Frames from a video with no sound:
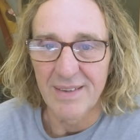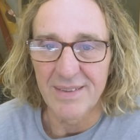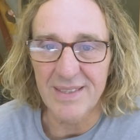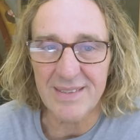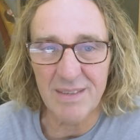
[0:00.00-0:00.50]

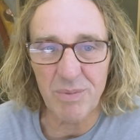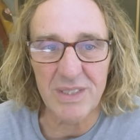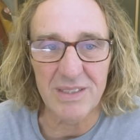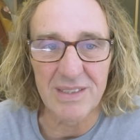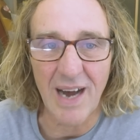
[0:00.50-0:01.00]
This simply
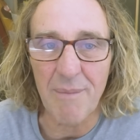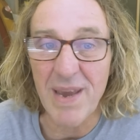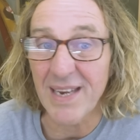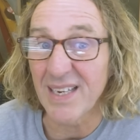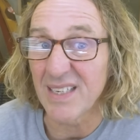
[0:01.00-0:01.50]
does not
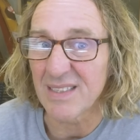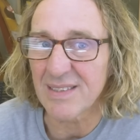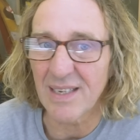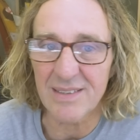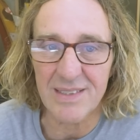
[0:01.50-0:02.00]
make any
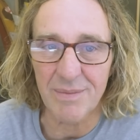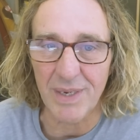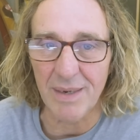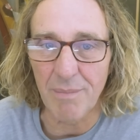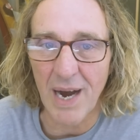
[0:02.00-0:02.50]
sense to
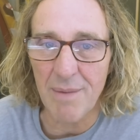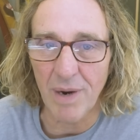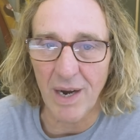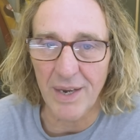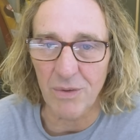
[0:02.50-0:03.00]
me in my
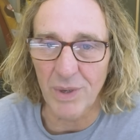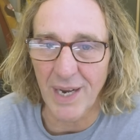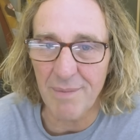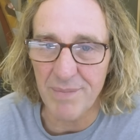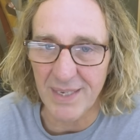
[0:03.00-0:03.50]
mind. When
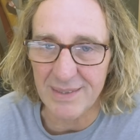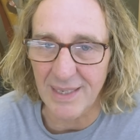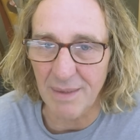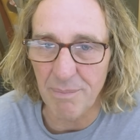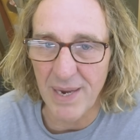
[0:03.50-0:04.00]
I'm
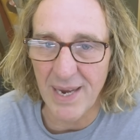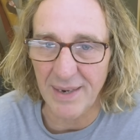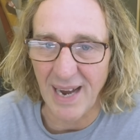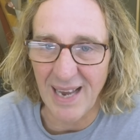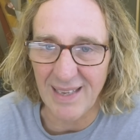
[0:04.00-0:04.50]
mixing a
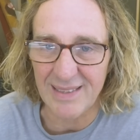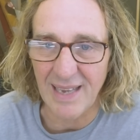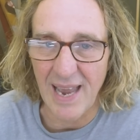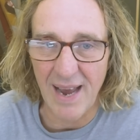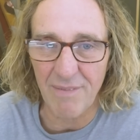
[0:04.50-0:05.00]
band, I like to
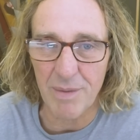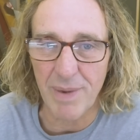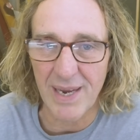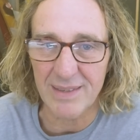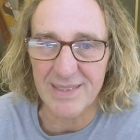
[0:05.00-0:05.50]
have the
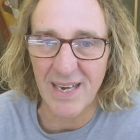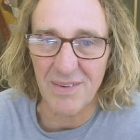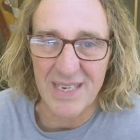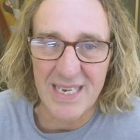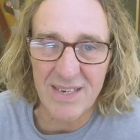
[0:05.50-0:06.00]
band
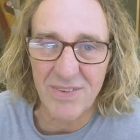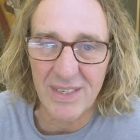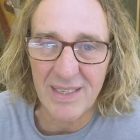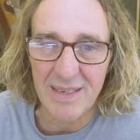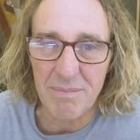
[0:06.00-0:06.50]
sound
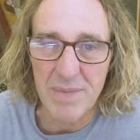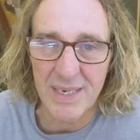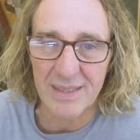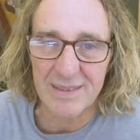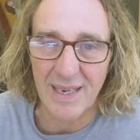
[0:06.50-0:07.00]
evenly
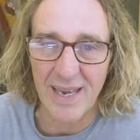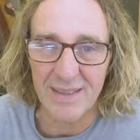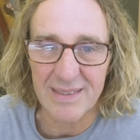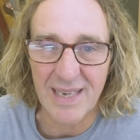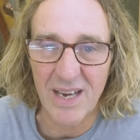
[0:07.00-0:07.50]
mixed
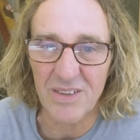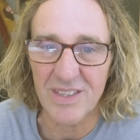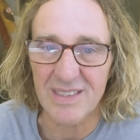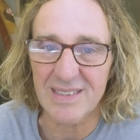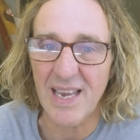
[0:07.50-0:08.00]
and sound
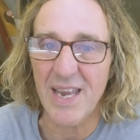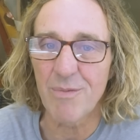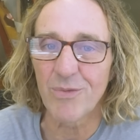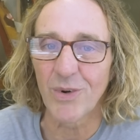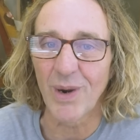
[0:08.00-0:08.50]
the
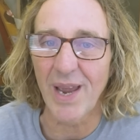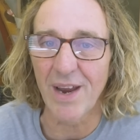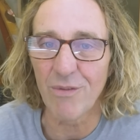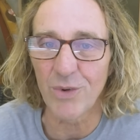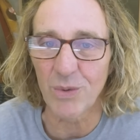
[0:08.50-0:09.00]
same for
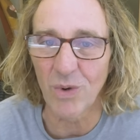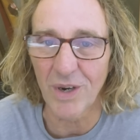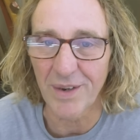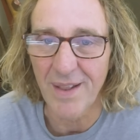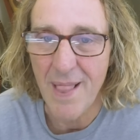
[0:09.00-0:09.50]

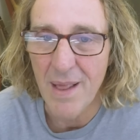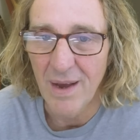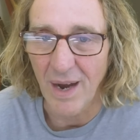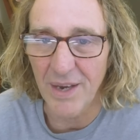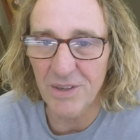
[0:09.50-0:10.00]
everyone.
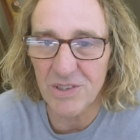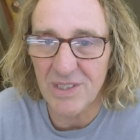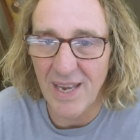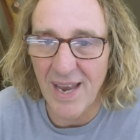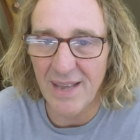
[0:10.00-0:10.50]
I
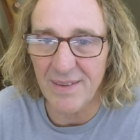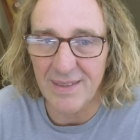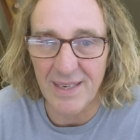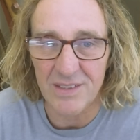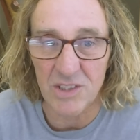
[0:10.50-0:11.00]
understand
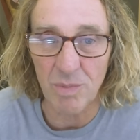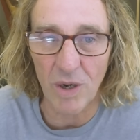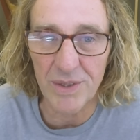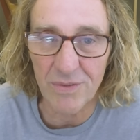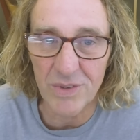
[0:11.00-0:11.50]
that is a
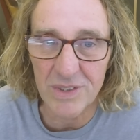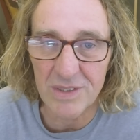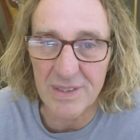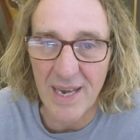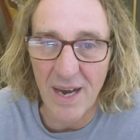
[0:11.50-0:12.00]
small difference in
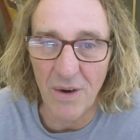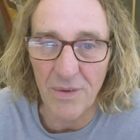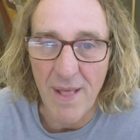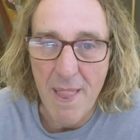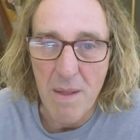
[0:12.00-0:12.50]
sound,
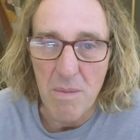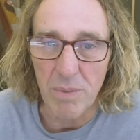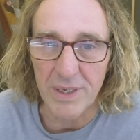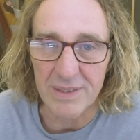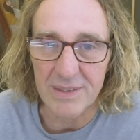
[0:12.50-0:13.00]

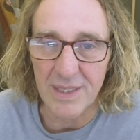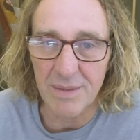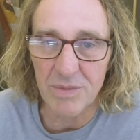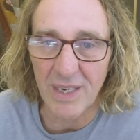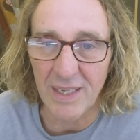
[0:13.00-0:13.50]
but it
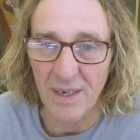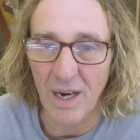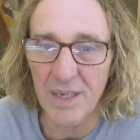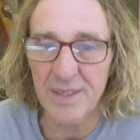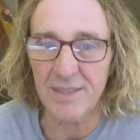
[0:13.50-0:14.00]
seems like an
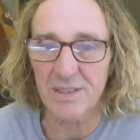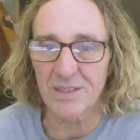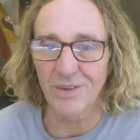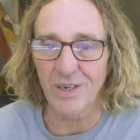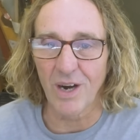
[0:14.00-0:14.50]

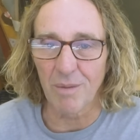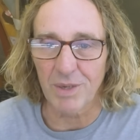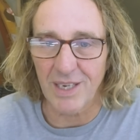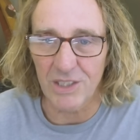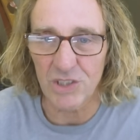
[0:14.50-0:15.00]
unnecessary
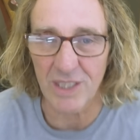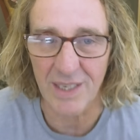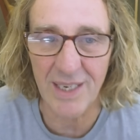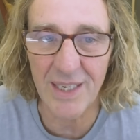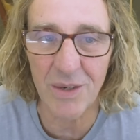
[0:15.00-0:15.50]
complication. Can
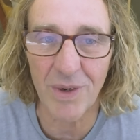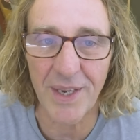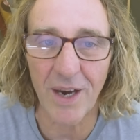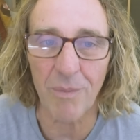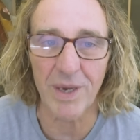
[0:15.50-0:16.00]
anyone
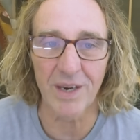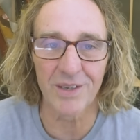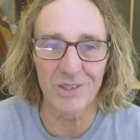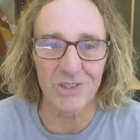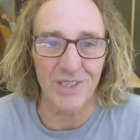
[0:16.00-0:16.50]
help me
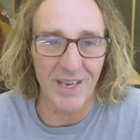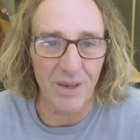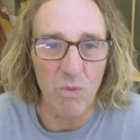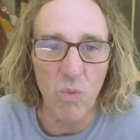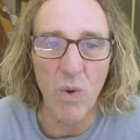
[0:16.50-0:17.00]

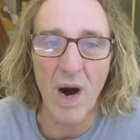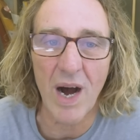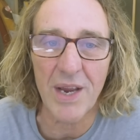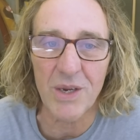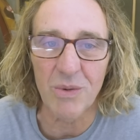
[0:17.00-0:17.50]
understand
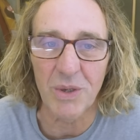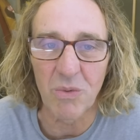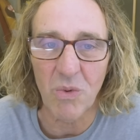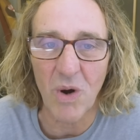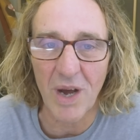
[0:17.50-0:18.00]
why you would
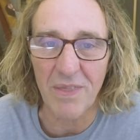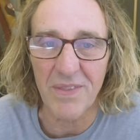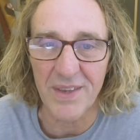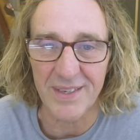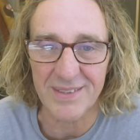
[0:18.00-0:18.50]
want
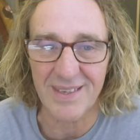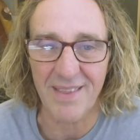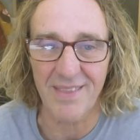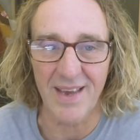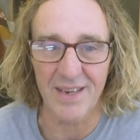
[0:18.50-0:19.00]
this?
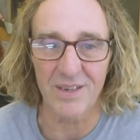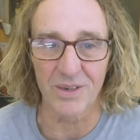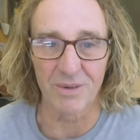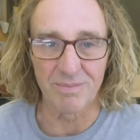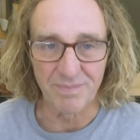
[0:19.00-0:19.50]
Thank you.